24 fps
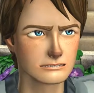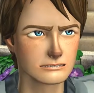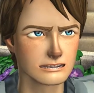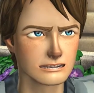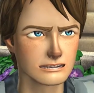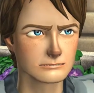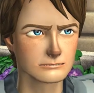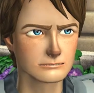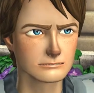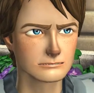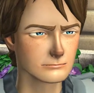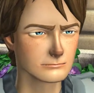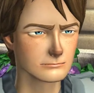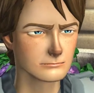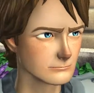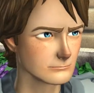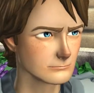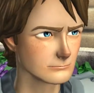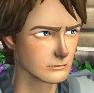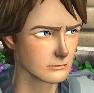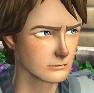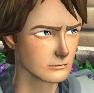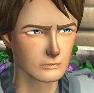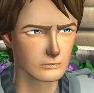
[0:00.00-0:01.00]
So what am I
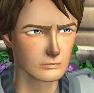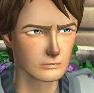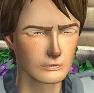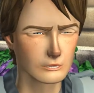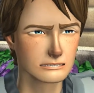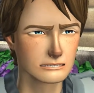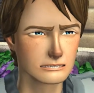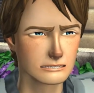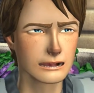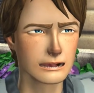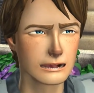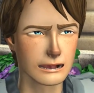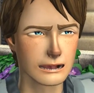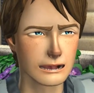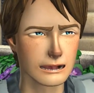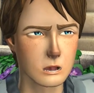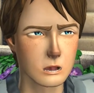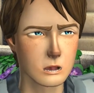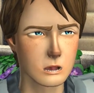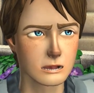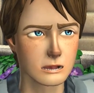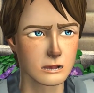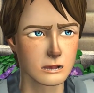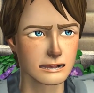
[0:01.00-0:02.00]
supposed to do? Just
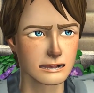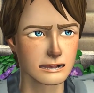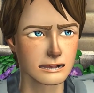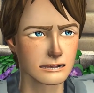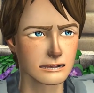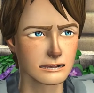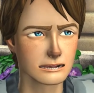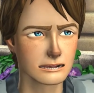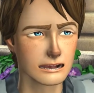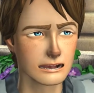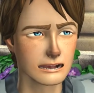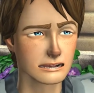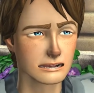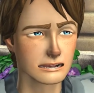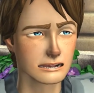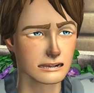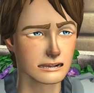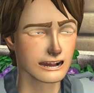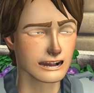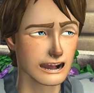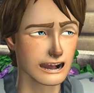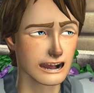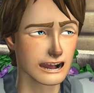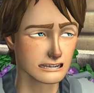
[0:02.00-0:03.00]
hang out here in Bizarro
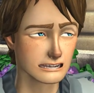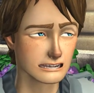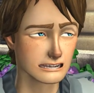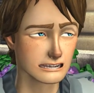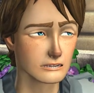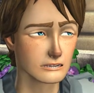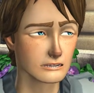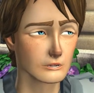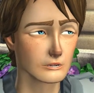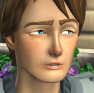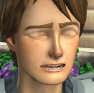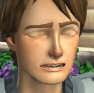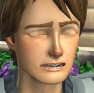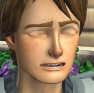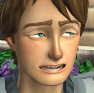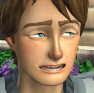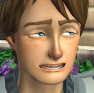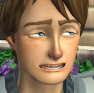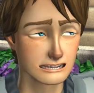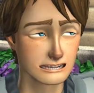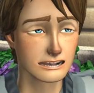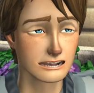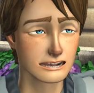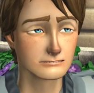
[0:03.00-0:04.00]
Hill Valley until you
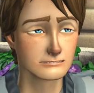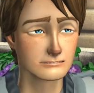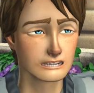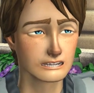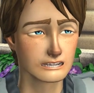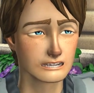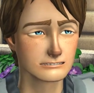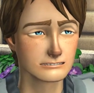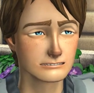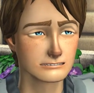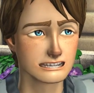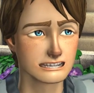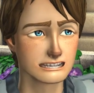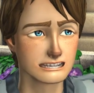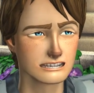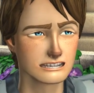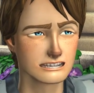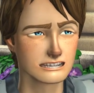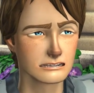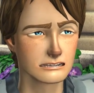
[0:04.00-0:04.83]
fix the time machine?